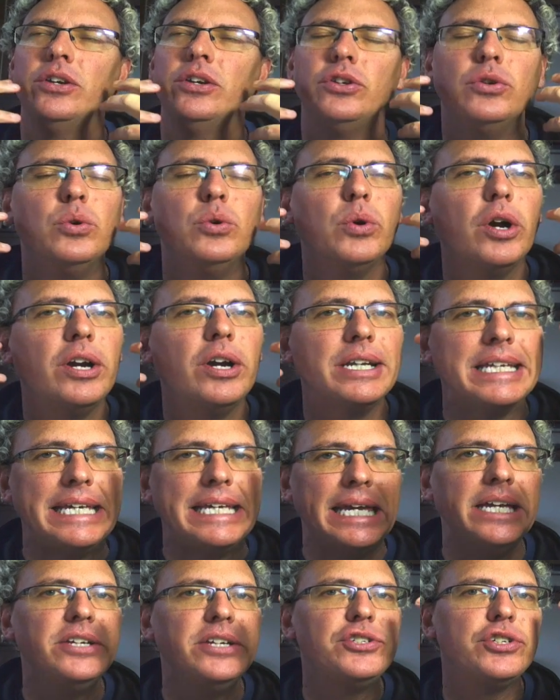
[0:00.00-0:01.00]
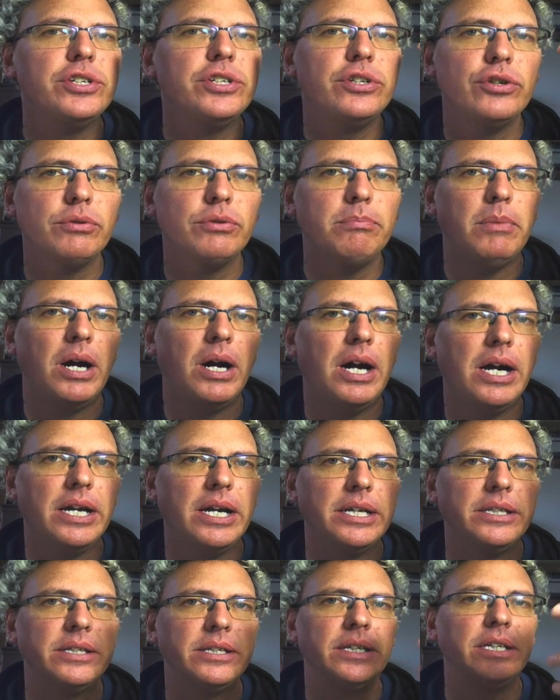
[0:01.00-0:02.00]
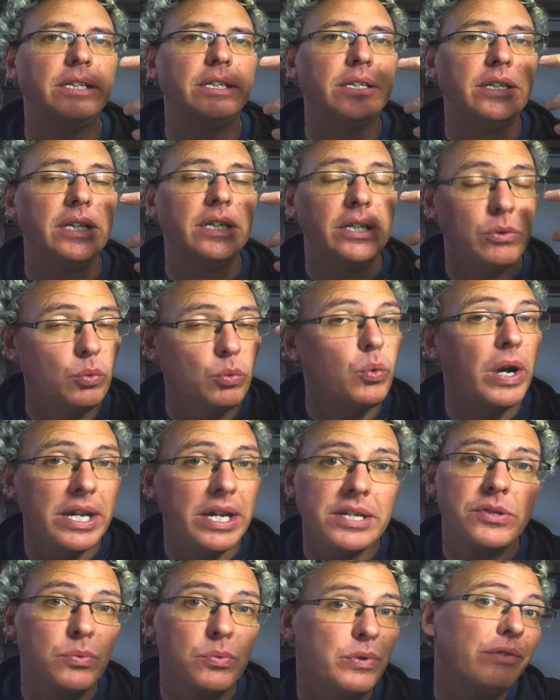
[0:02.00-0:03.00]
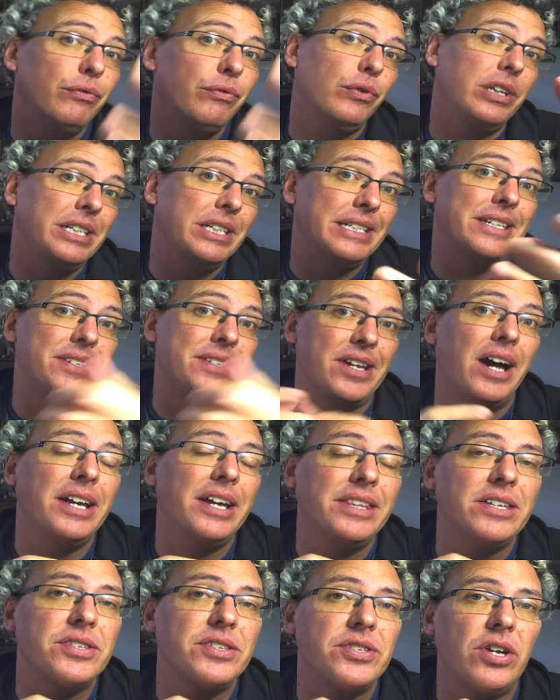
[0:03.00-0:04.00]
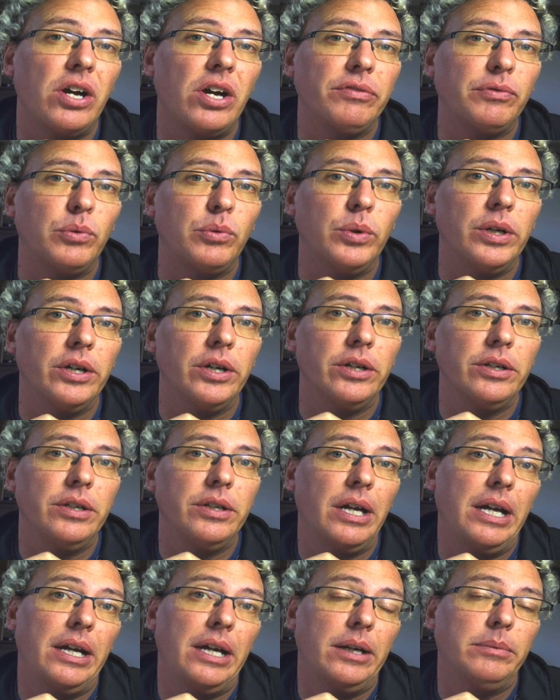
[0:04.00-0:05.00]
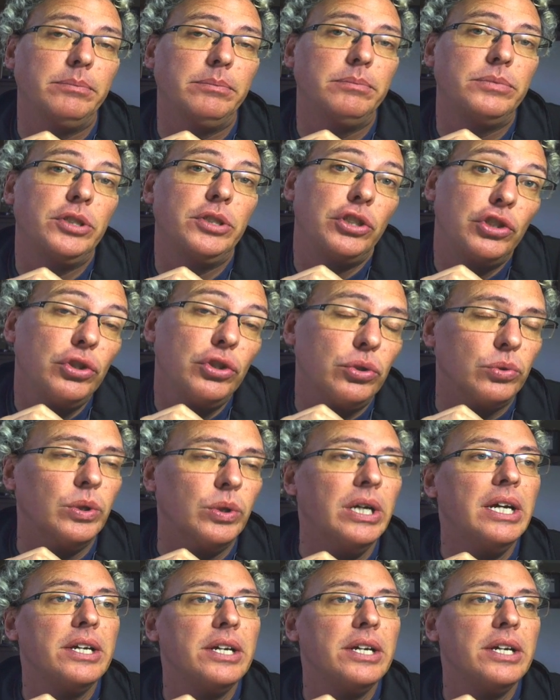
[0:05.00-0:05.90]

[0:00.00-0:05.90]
you are engaging your mind in, in ways we've really designed the software um, to do.